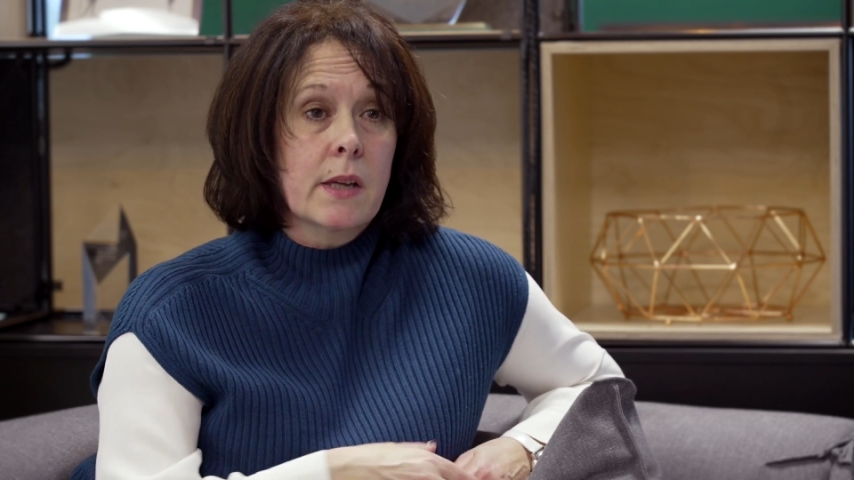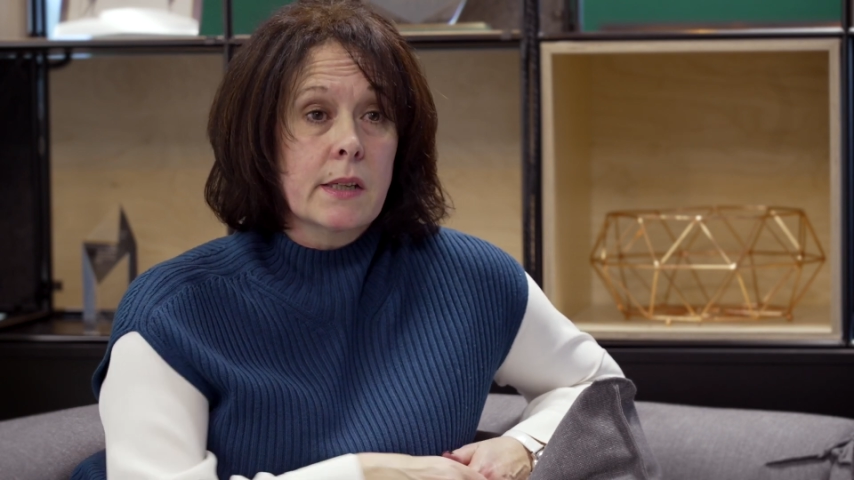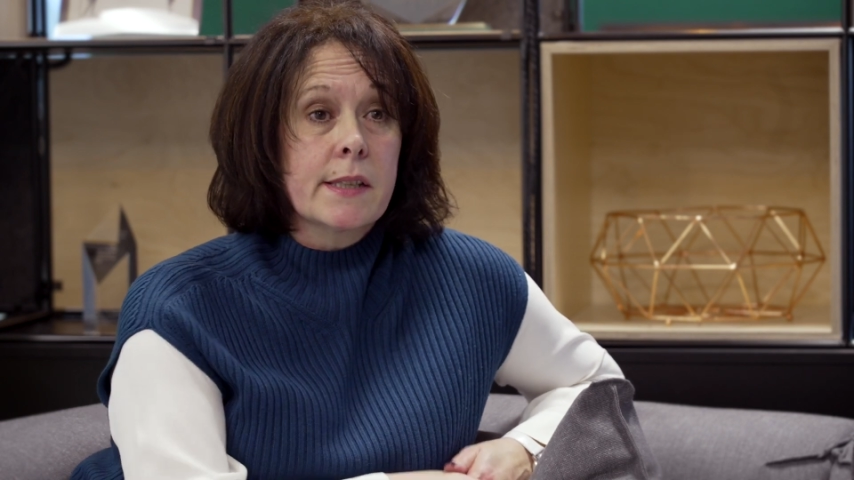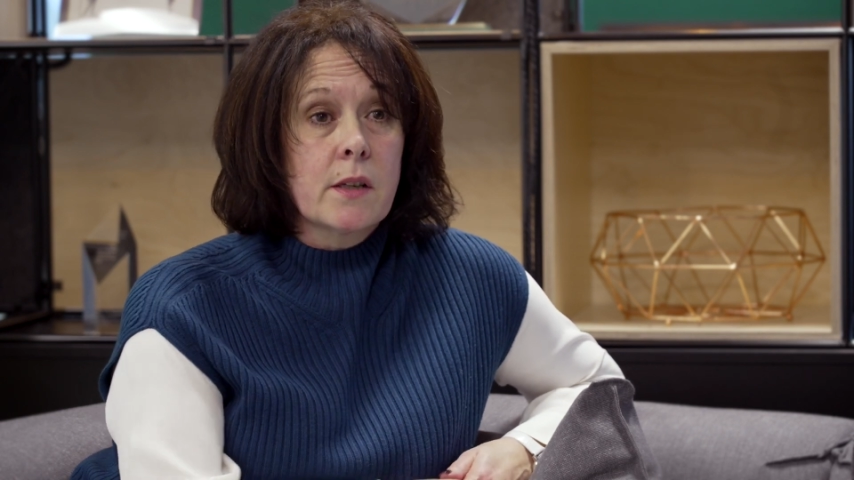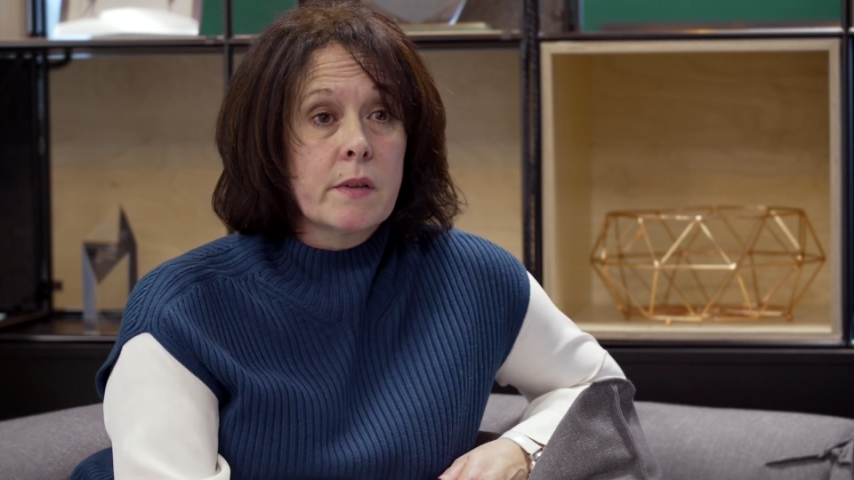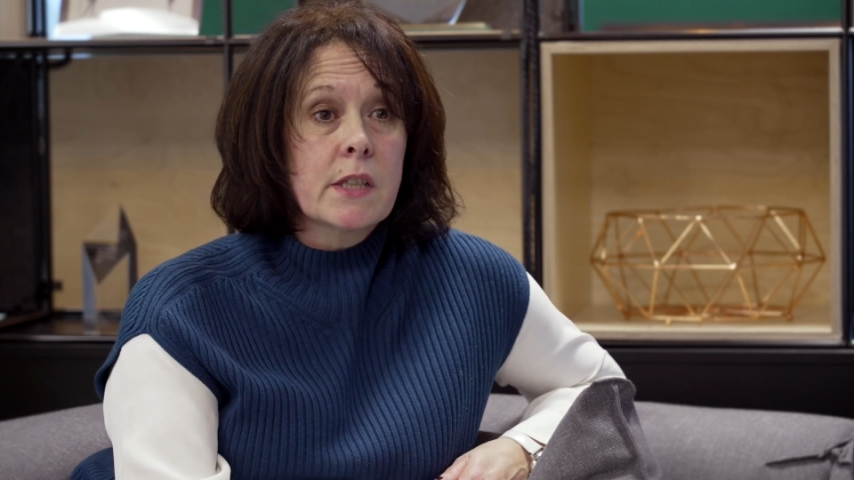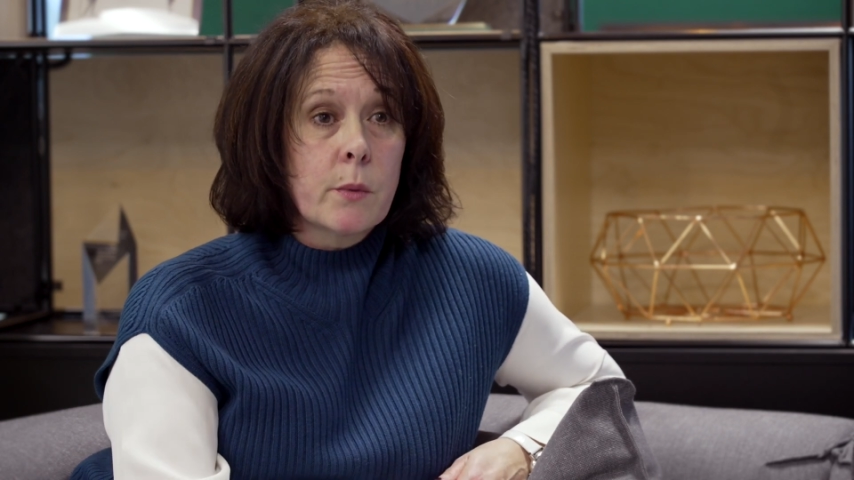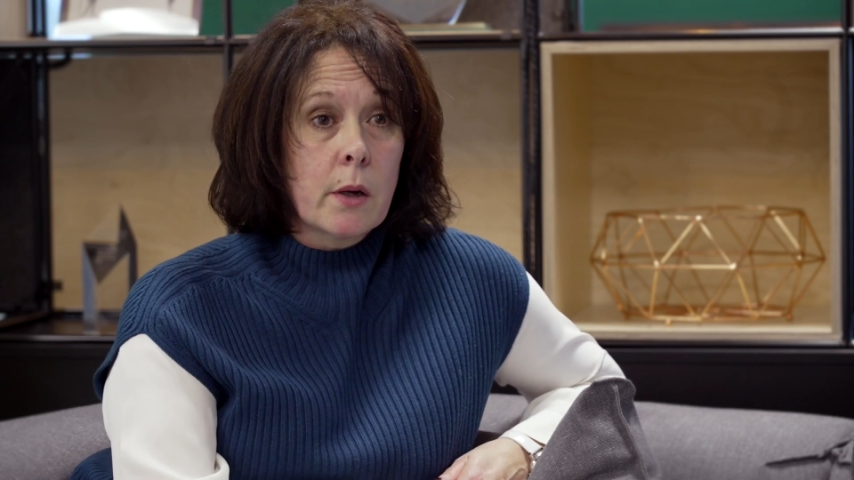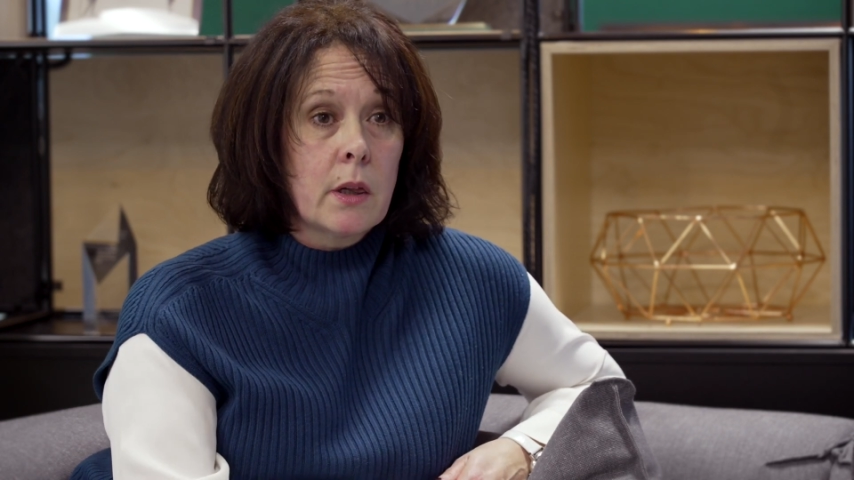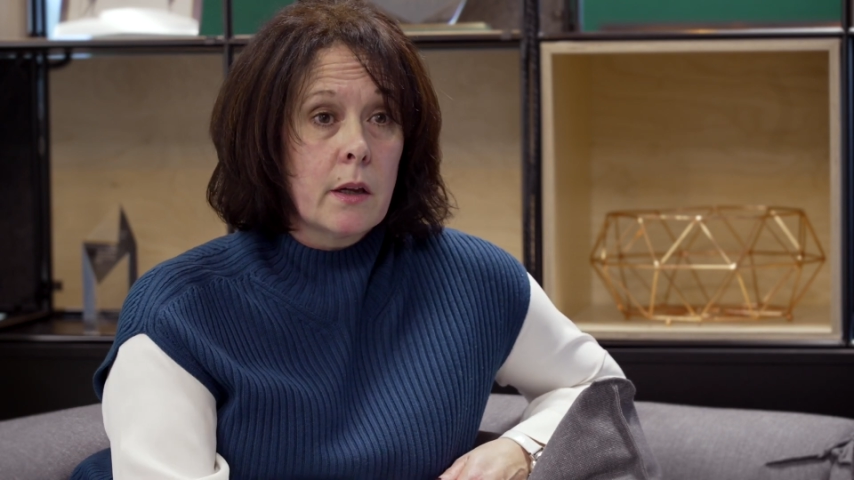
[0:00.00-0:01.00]
that service
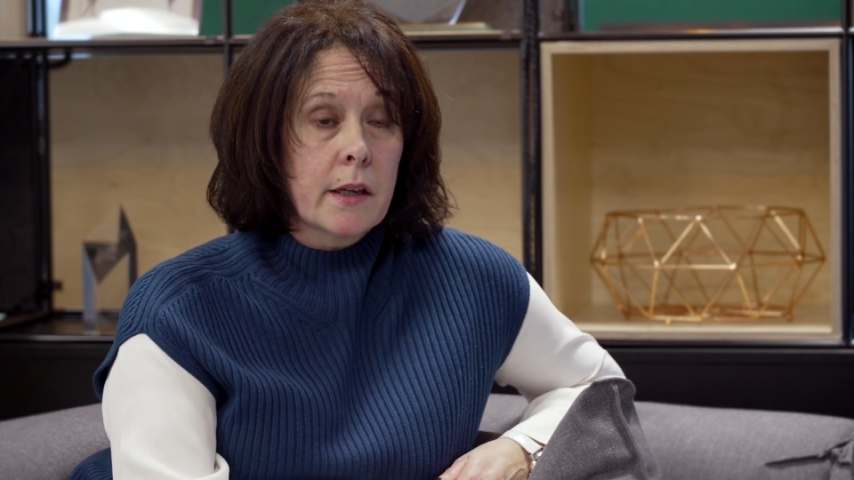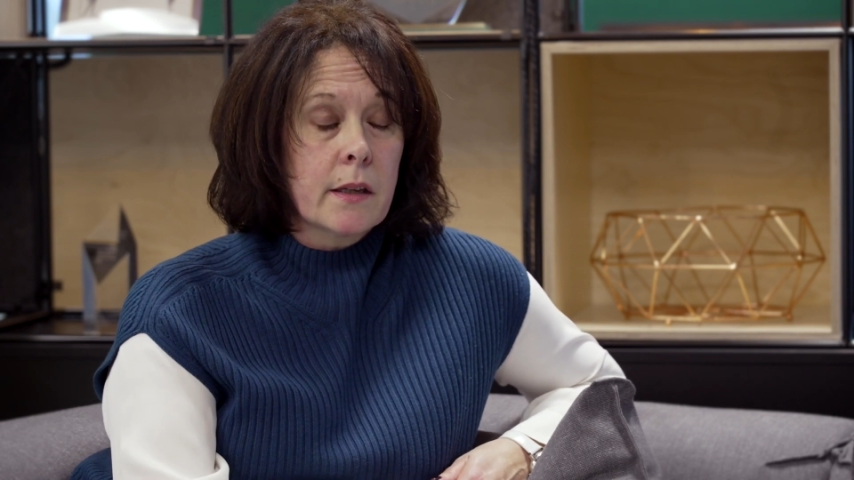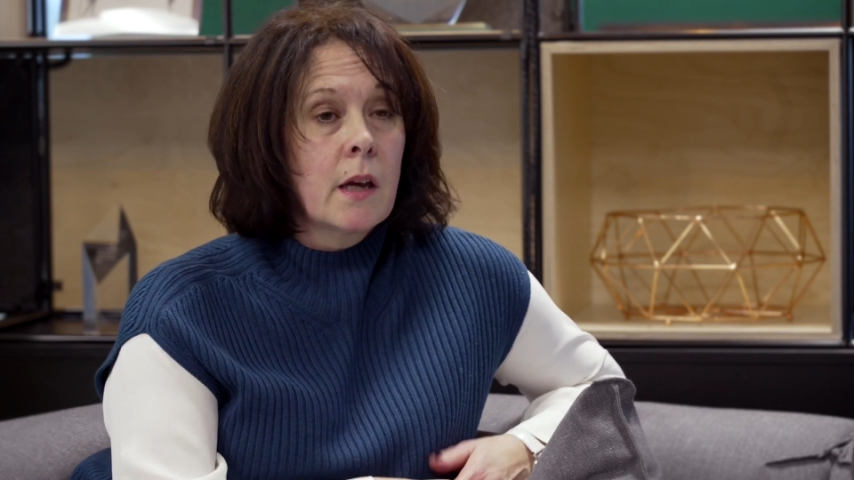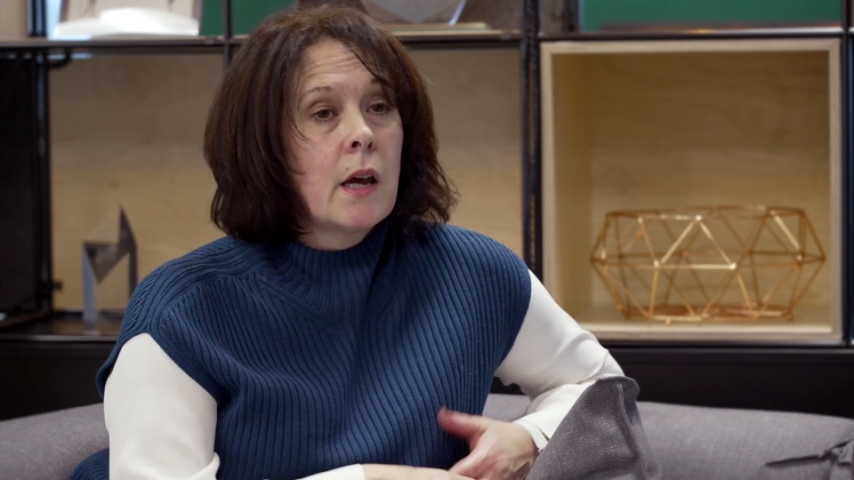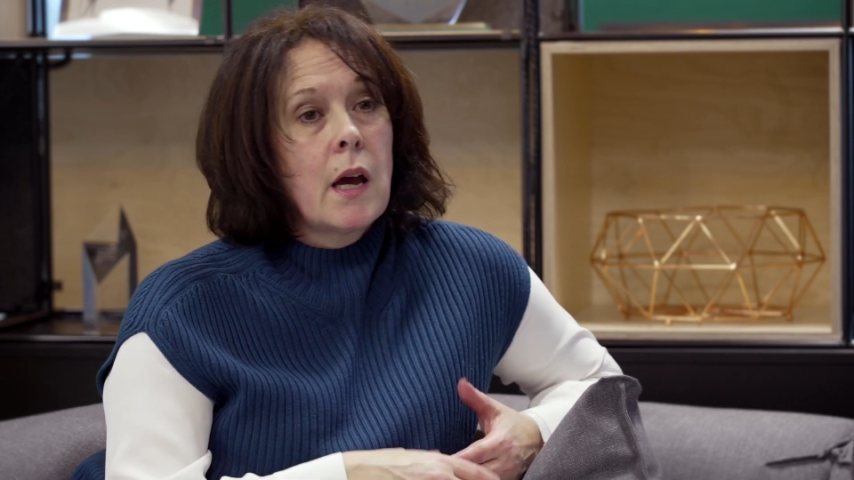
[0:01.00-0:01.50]
to our client